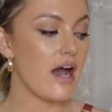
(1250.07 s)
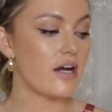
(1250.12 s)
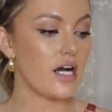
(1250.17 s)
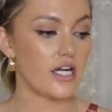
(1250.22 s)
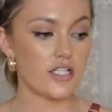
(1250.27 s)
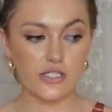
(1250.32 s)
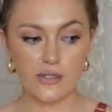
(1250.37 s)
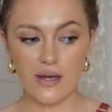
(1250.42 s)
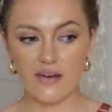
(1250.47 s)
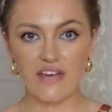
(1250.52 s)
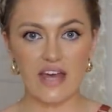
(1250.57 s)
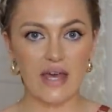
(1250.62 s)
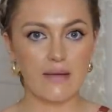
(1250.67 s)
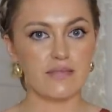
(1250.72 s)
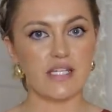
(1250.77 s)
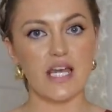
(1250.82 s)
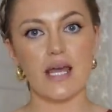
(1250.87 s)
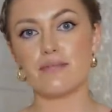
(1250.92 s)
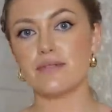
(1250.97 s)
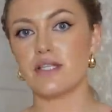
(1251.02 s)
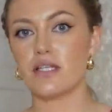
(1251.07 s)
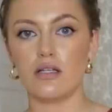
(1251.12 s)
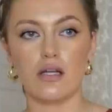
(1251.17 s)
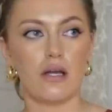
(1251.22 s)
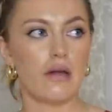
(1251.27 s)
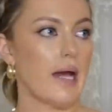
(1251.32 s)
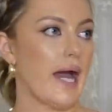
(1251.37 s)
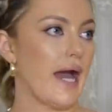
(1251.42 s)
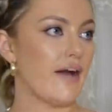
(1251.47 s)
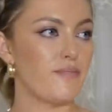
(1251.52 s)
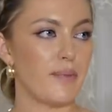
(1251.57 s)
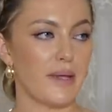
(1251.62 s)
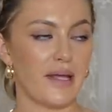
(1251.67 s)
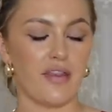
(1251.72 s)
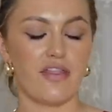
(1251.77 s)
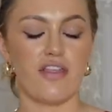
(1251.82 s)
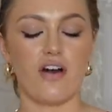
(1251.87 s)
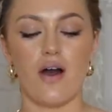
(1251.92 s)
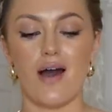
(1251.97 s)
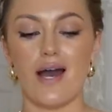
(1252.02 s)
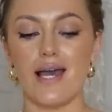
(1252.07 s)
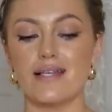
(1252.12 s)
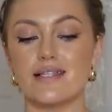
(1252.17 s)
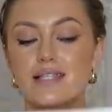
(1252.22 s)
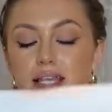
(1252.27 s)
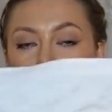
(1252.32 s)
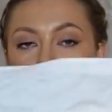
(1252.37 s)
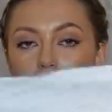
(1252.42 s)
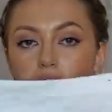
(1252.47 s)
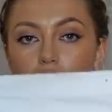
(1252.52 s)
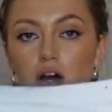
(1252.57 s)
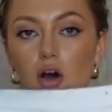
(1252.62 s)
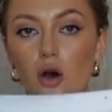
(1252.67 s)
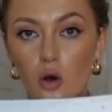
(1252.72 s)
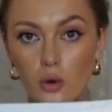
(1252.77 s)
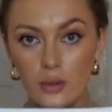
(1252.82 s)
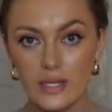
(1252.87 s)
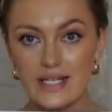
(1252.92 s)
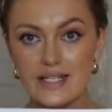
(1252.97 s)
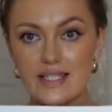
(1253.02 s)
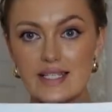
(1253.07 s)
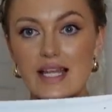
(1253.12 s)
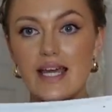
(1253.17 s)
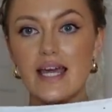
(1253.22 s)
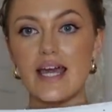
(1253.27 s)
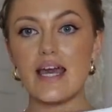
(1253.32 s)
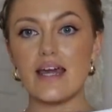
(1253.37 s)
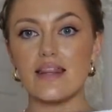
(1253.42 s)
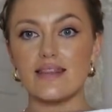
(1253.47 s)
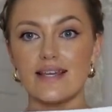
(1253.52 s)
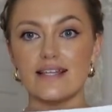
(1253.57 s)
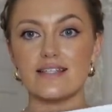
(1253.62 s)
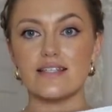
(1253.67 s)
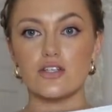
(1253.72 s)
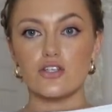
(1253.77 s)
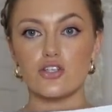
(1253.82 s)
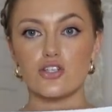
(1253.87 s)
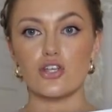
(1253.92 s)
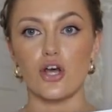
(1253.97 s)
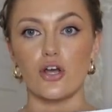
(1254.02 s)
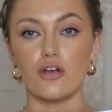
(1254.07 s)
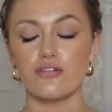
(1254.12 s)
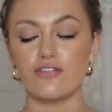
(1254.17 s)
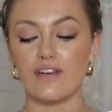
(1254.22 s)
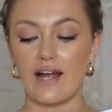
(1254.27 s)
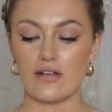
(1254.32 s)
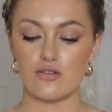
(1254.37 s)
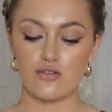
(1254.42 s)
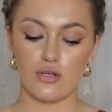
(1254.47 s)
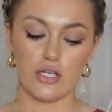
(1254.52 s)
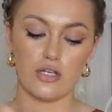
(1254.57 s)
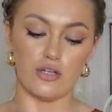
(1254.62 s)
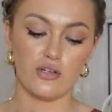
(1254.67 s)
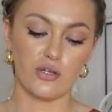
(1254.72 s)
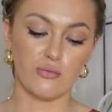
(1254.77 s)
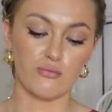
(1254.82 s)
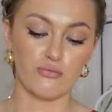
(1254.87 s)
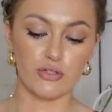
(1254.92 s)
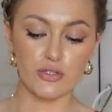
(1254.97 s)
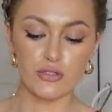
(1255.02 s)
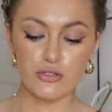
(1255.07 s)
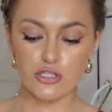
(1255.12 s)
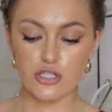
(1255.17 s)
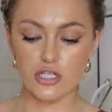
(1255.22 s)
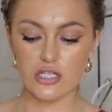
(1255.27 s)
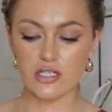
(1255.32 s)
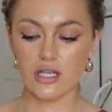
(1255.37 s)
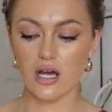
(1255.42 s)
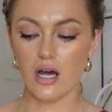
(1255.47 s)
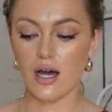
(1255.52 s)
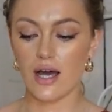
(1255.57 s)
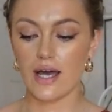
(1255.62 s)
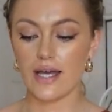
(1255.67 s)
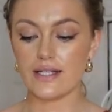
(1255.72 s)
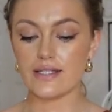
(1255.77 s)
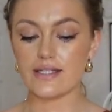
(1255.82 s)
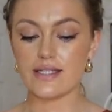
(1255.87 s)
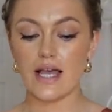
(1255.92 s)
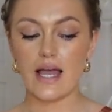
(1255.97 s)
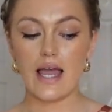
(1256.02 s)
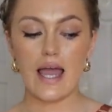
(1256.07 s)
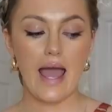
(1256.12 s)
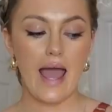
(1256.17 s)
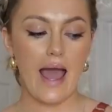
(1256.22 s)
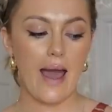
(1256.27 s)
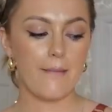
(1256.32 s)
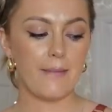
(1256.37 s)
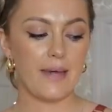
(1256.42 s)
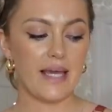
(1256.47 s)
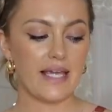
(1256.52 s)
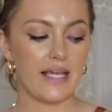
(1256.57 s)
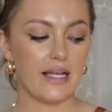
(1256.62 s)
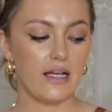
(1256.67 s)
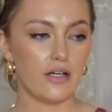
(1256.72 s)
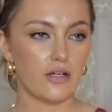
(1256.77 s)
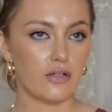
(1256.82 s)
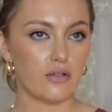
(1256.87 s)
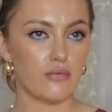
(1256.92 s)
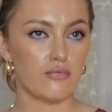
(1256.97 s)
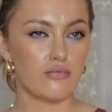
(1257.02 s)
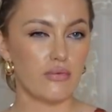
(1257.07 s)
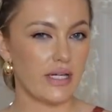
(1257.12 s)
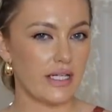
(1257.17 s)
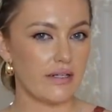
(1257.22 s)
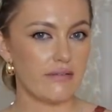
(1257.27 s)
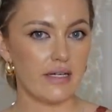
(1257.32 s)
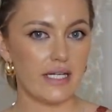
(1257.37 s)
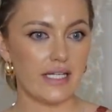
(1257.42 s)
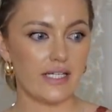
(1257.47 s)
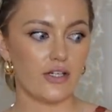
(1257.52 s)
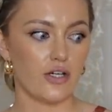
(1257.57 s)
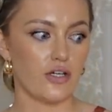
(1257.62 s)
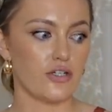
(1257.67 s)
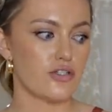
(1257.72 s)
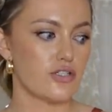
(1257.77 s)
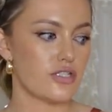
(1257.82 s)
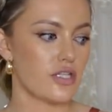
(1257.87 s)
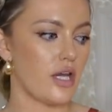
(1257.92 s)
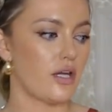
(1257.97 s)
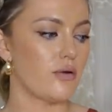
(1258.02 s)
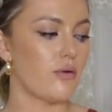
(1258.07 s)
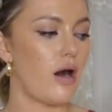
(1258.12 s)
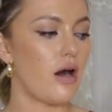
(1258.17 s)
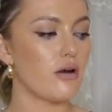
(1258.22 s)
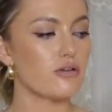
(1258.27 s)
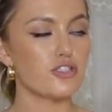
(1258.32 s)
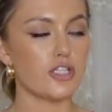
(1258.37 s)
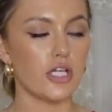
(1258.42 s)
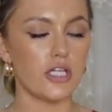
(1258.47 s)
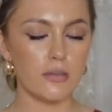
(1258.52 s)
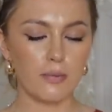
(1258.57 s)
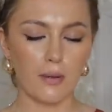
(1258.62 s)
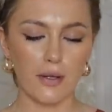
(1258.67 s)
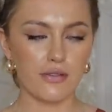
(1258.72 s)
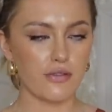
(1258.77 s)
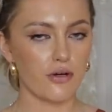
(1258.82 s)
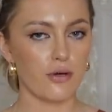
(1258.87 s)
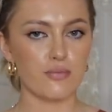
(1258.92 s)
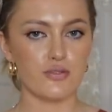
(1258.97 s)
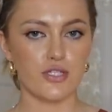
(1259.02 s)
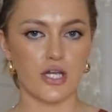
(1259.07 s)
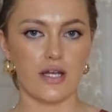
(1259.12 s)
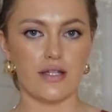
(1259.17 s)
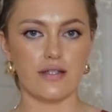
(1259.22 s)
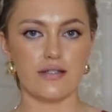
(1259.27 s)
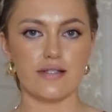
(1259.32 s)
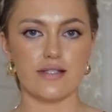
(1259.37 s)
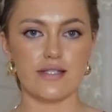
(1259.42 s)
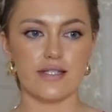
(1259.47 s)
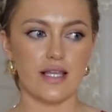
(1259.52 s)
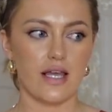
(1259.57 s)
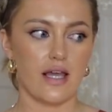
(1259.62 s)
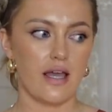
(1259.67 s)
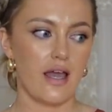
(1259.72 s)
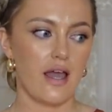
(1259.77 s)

I do have hip dips, you know, I have bigger thighs. Honestly, this is so flattering. You can ruche the sides and make it look really, really good. So I'll show you both options.